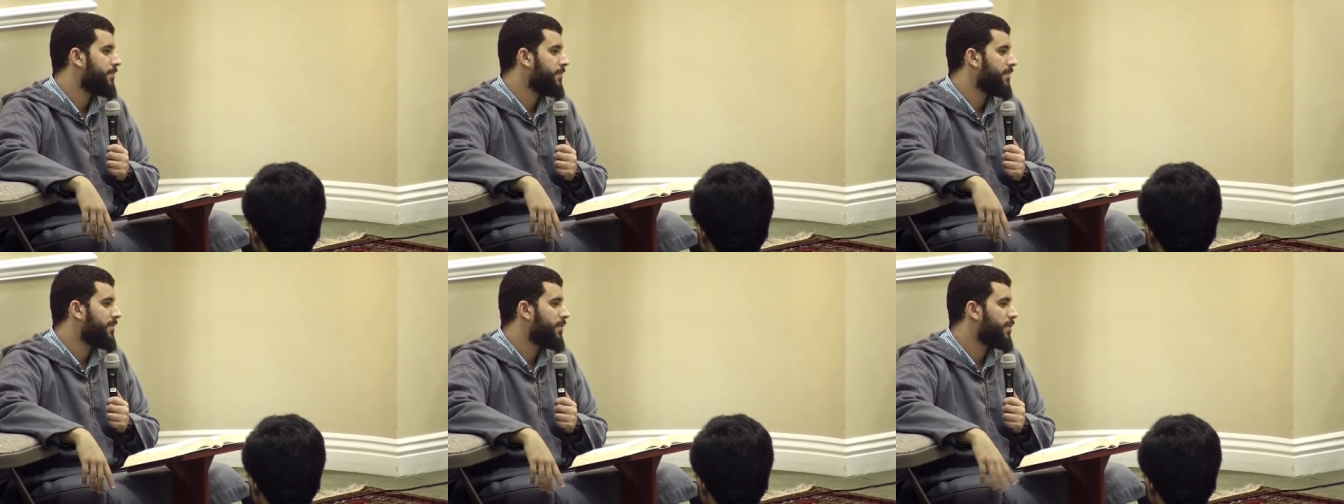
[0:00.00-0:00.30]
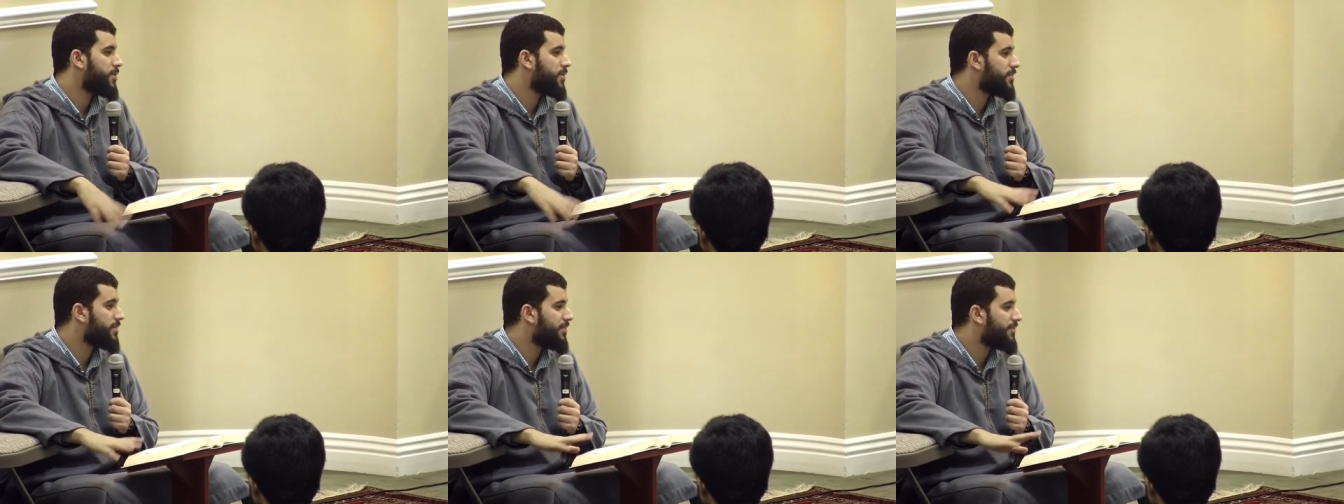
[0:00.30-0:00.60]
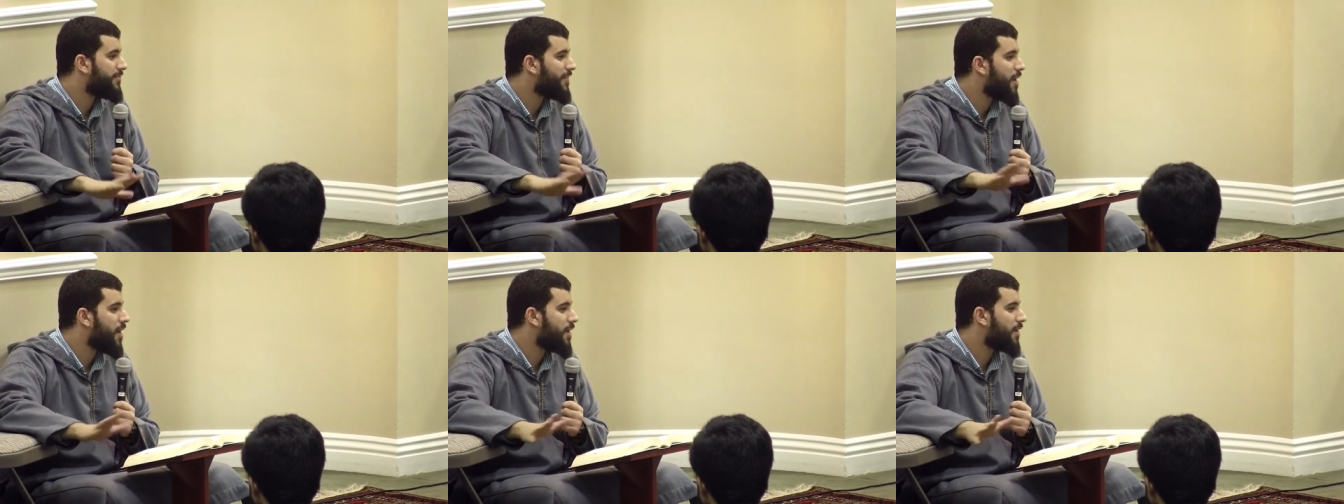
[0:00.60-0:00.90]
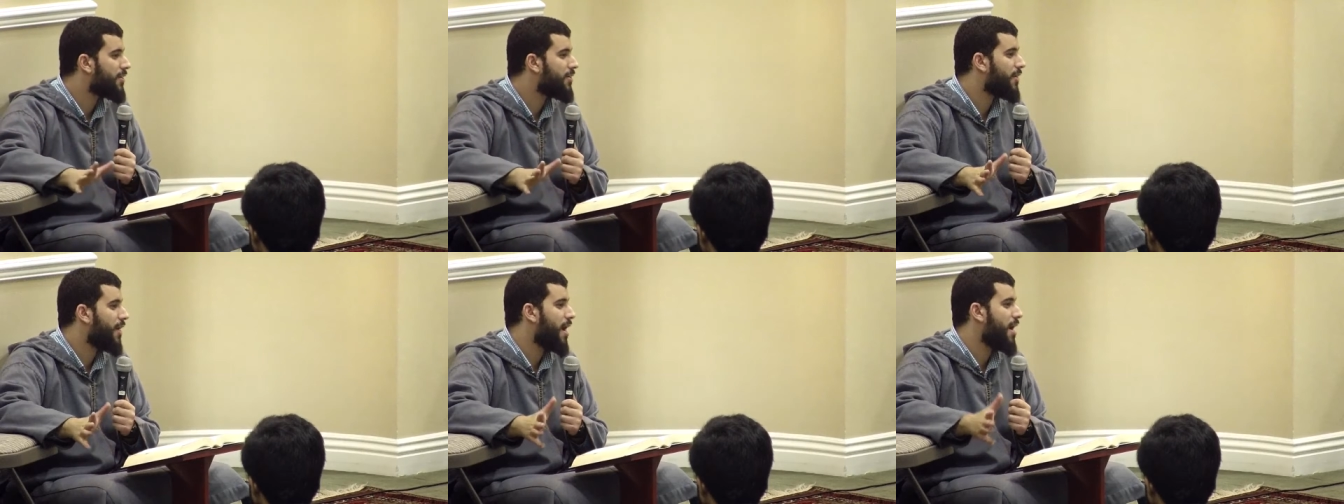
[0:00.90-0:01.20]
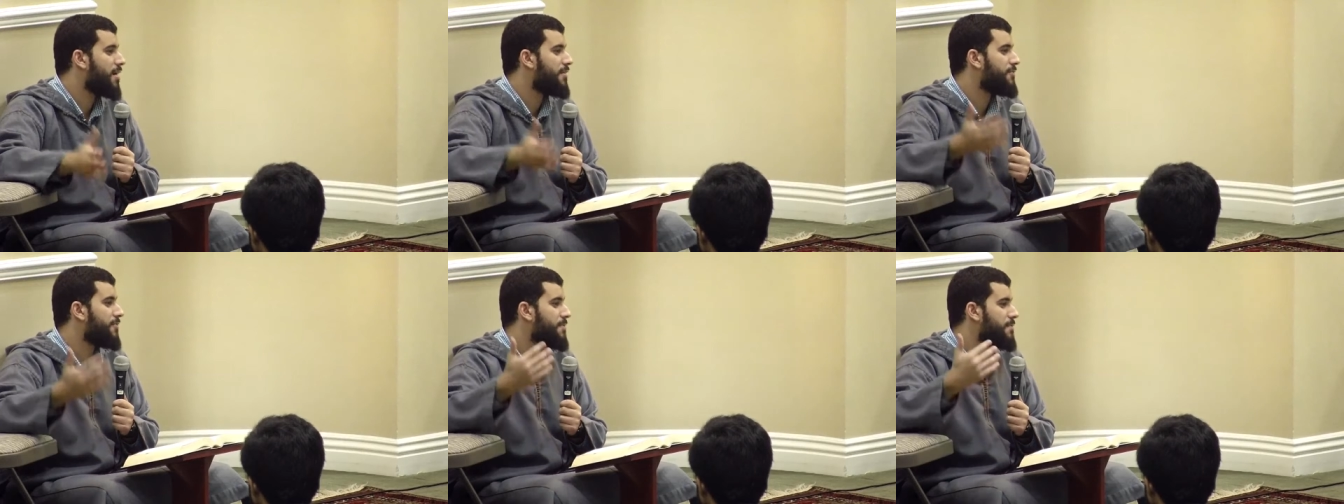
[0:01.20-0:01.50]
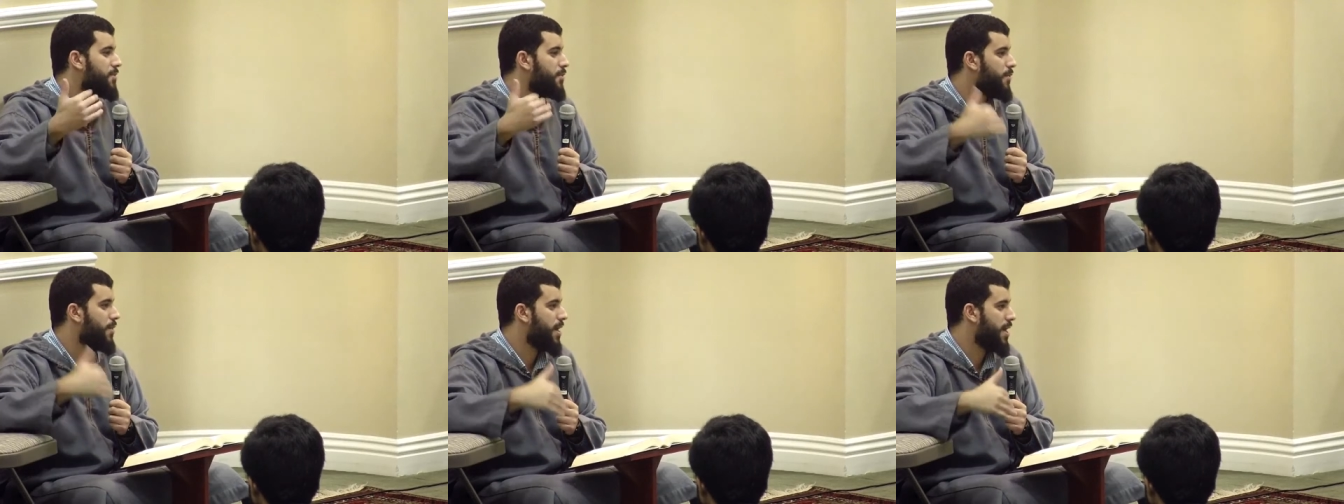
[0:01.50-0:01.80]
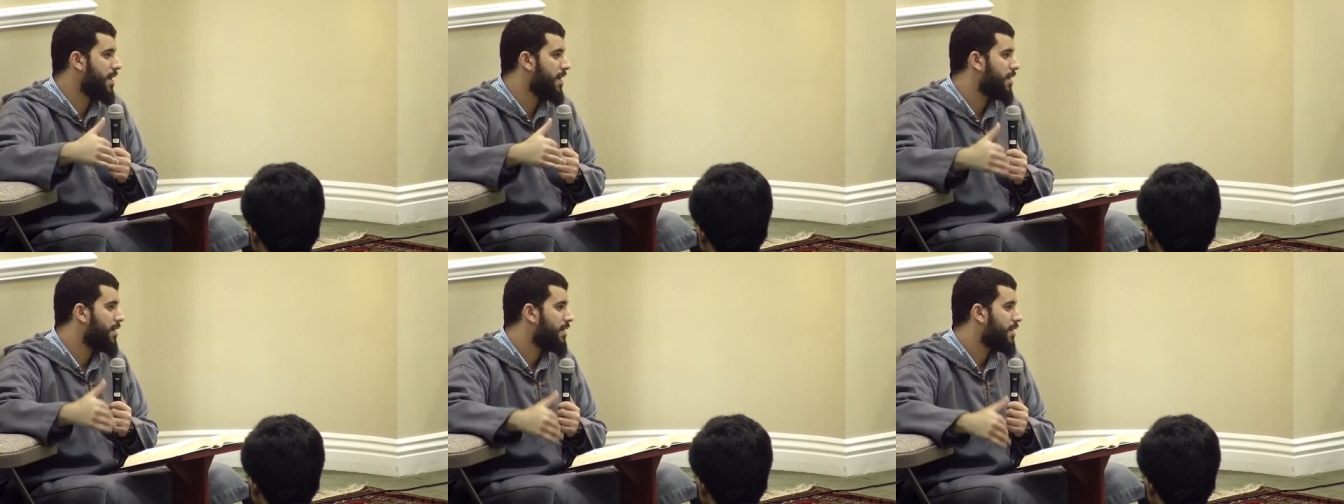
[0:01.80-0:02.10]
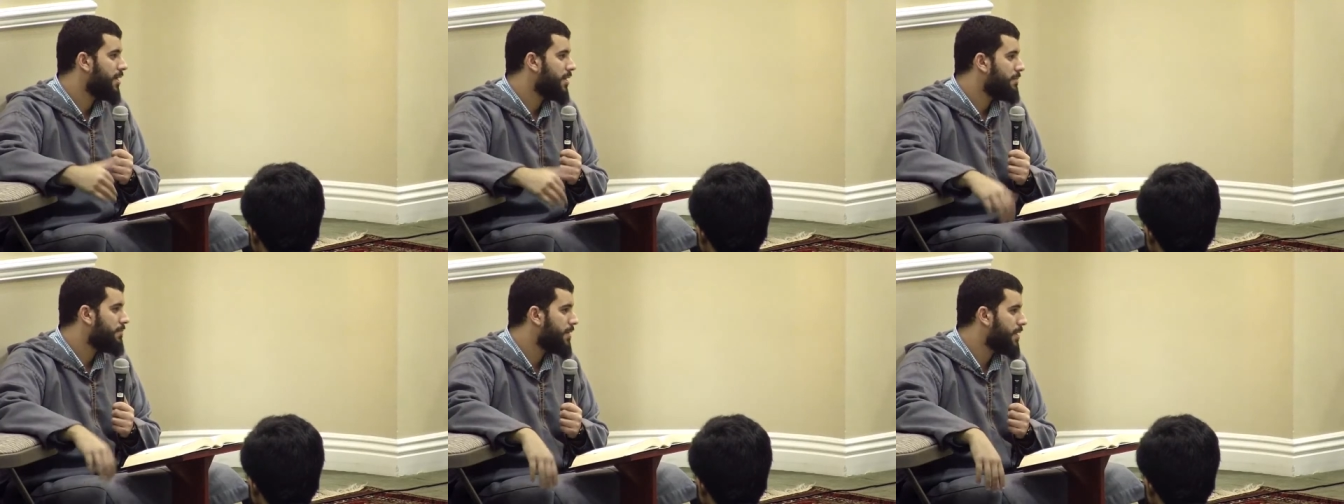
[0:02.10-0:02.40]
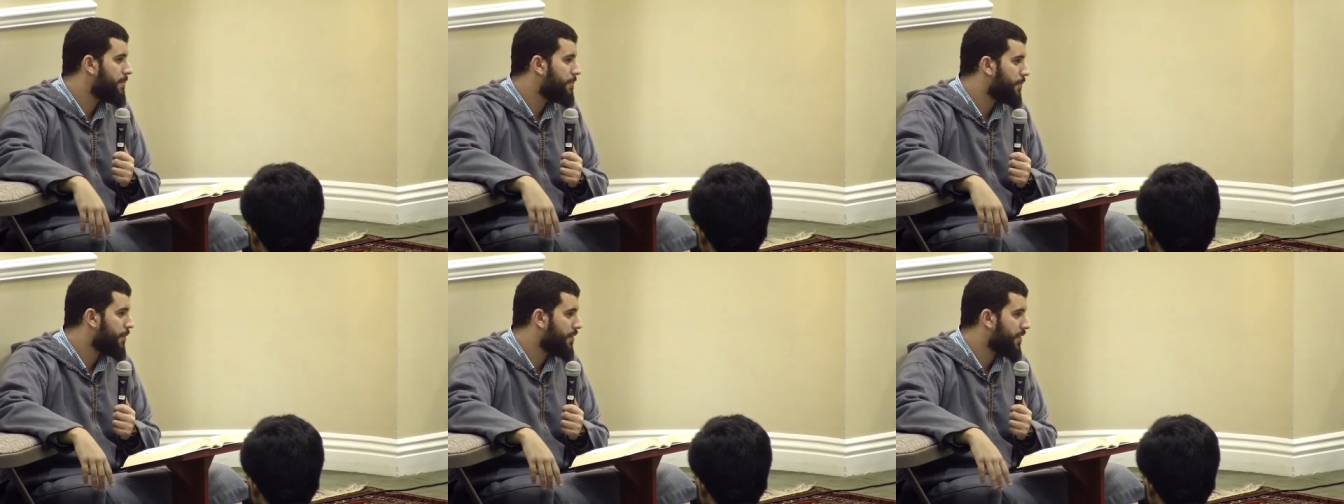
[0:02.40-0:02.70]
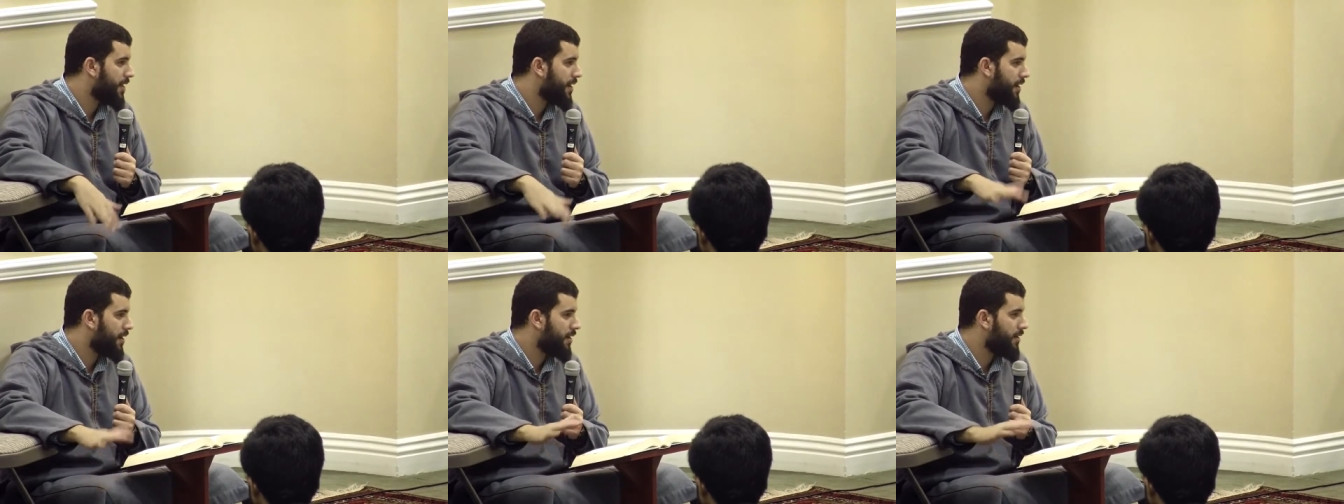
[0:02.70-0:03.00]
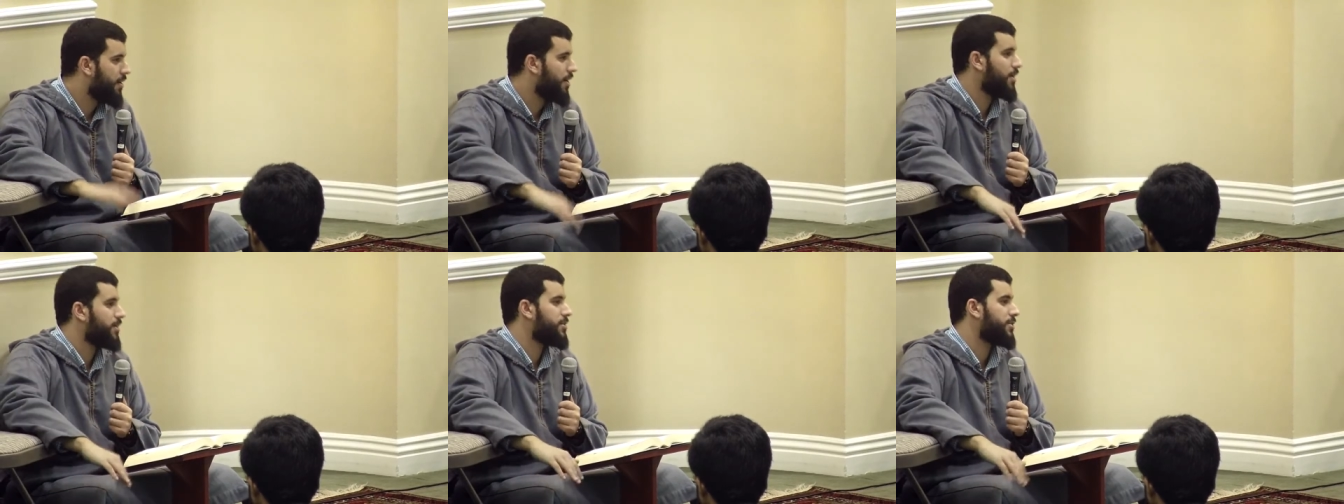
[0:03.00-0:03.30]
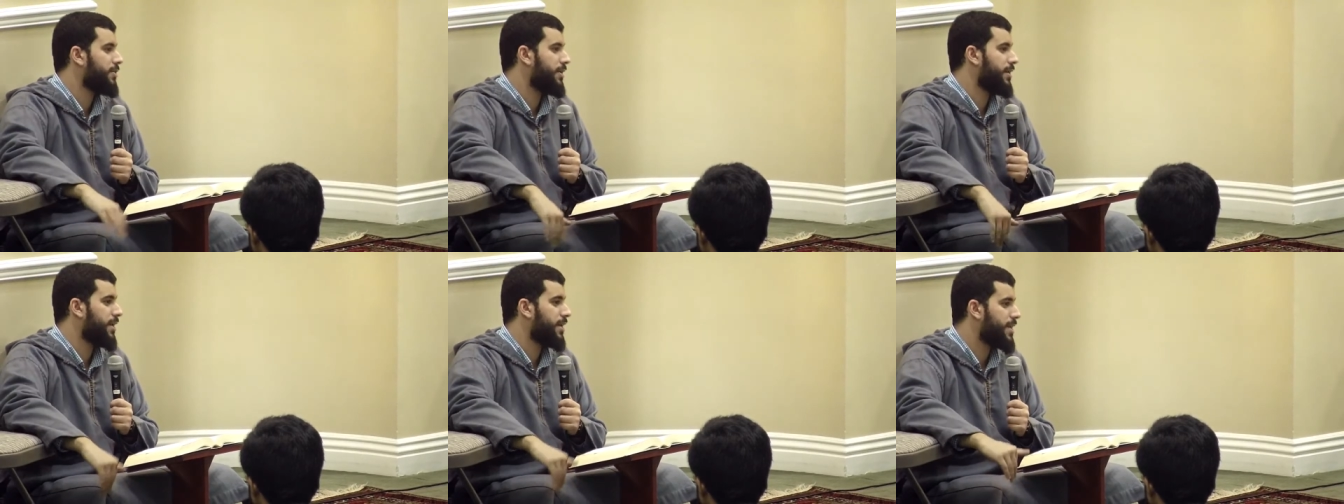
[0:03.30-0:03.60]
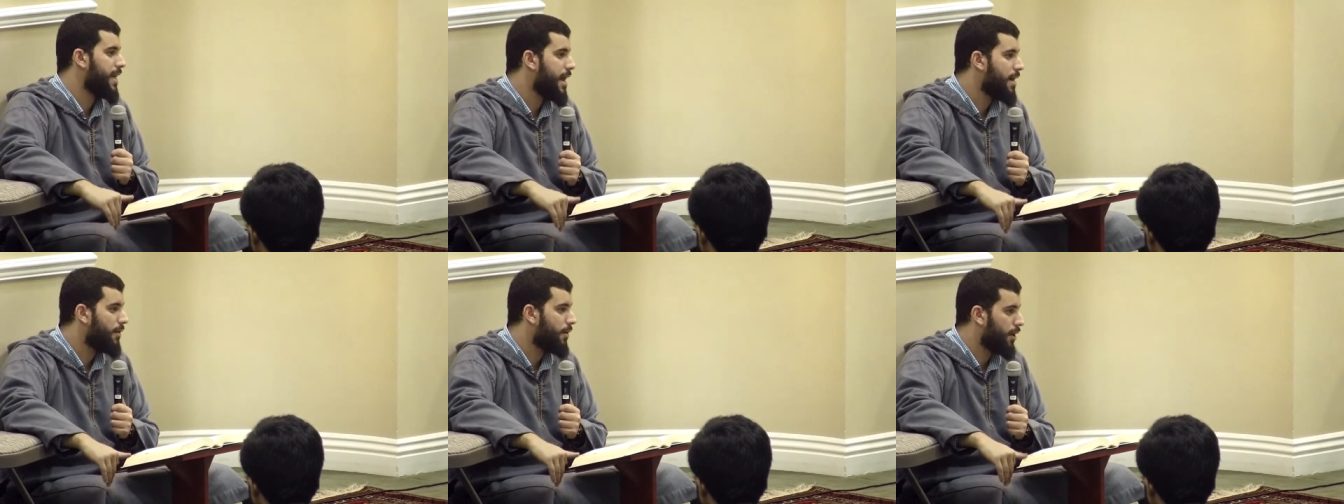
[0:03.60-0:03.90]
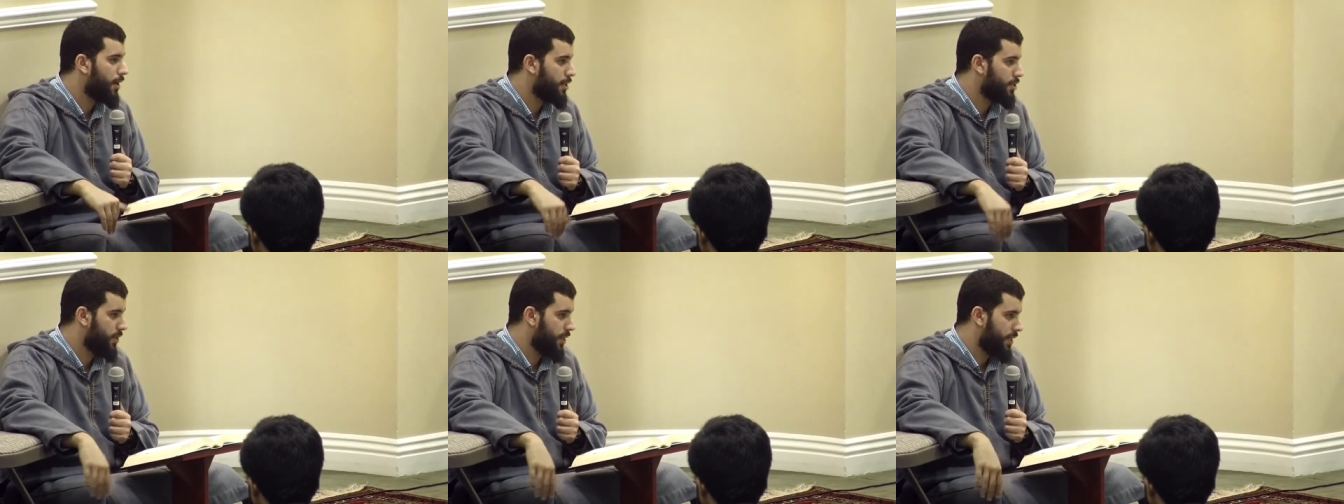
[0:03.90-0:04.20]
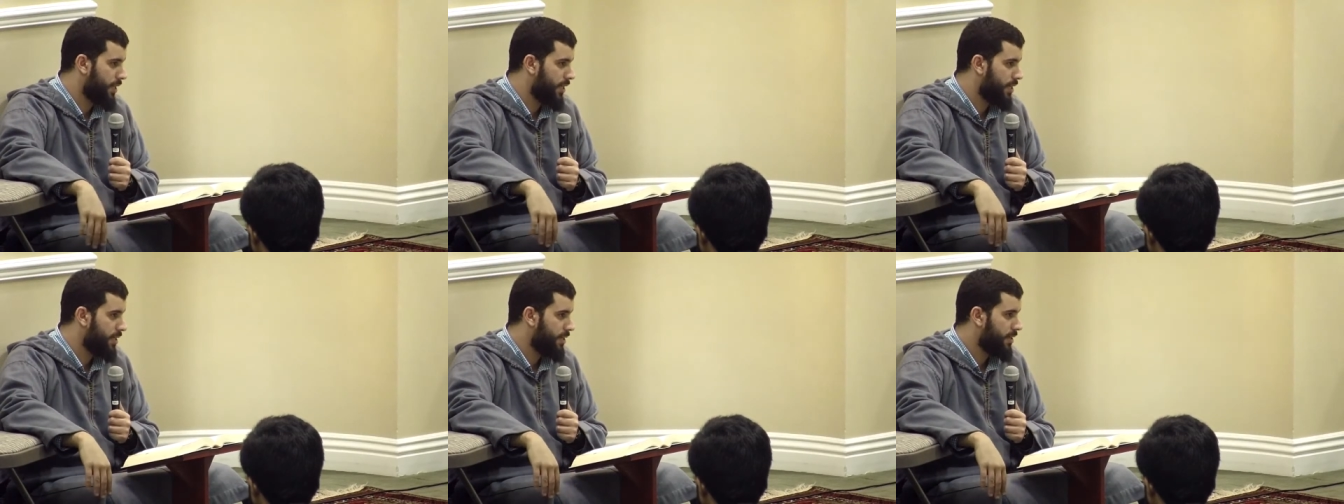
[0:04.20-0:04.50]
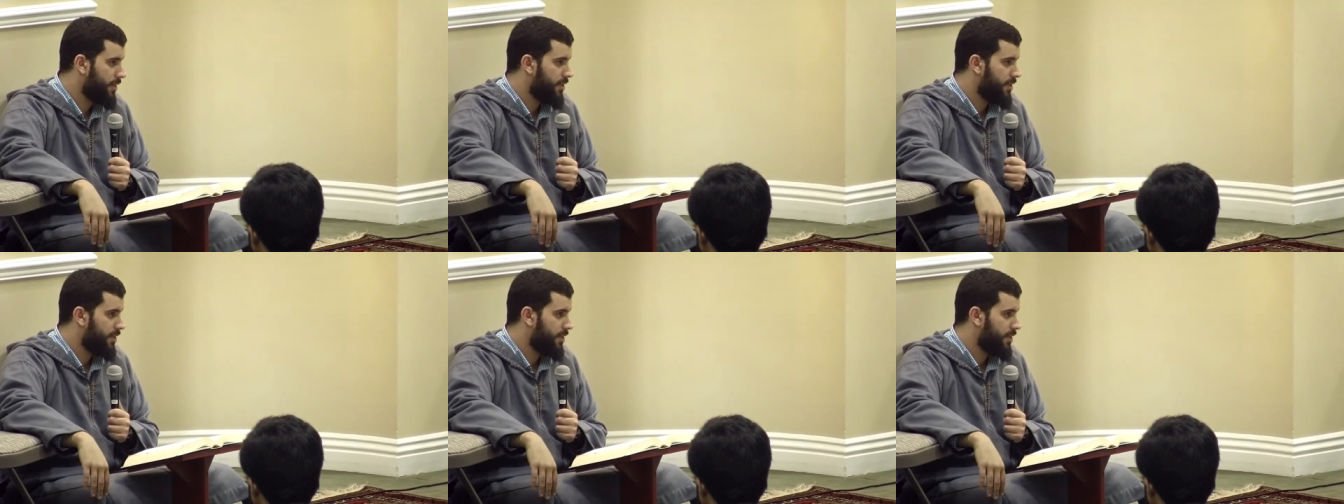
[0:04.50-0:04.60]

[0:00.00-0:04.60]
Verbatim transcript: which is a far cry from the way people that are incarcerated now are treated.